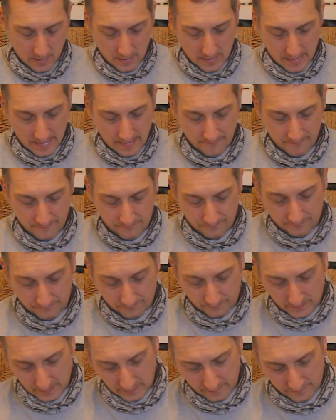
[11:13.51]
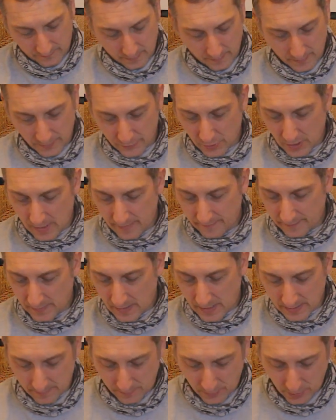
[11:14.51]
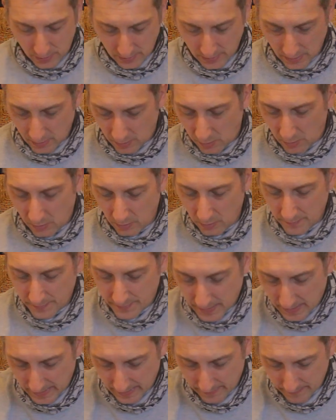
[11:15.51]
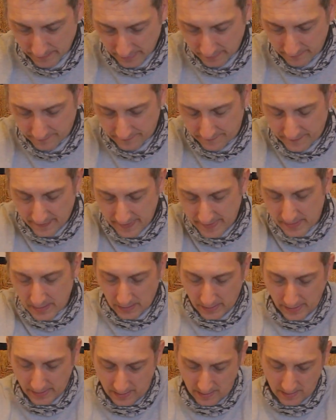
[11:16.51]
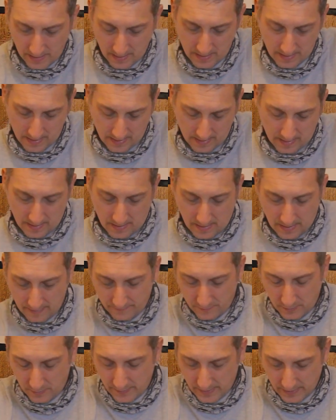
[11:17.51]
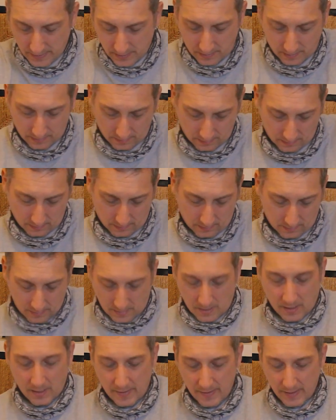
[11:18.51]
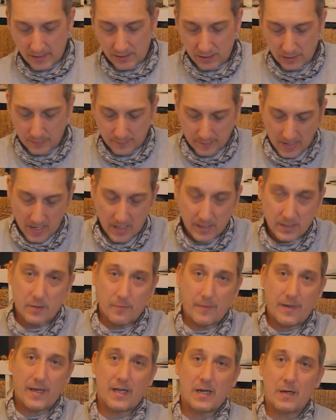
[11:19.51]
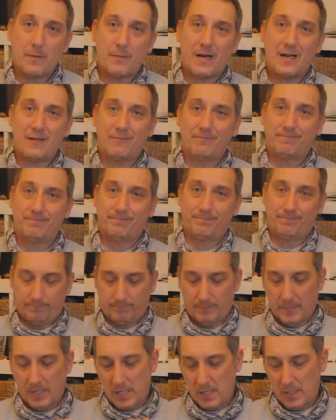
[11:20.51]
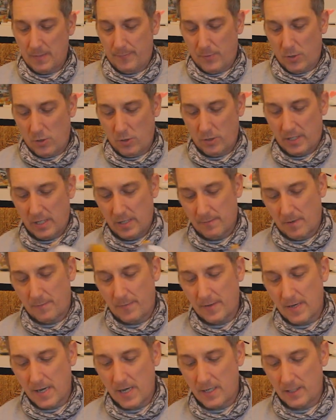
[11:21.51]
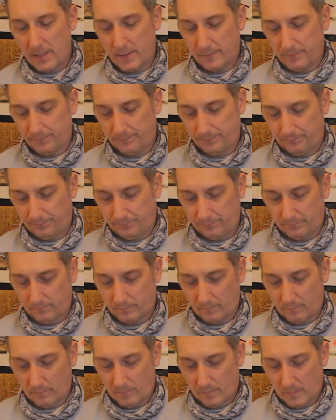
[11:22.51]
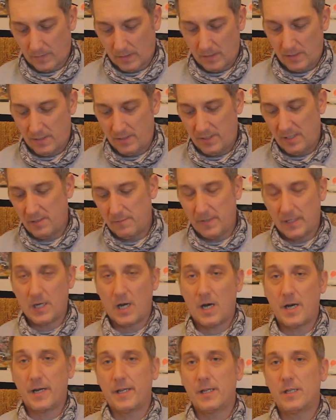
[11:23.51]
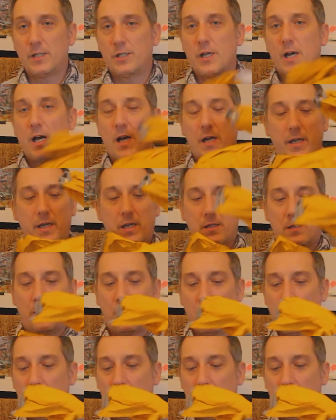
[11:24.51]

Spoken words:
For my dry flies, I'm using it all the time. And finally, I've got this. This just packs away into the pocket of my bag. It saves me carrying jackets.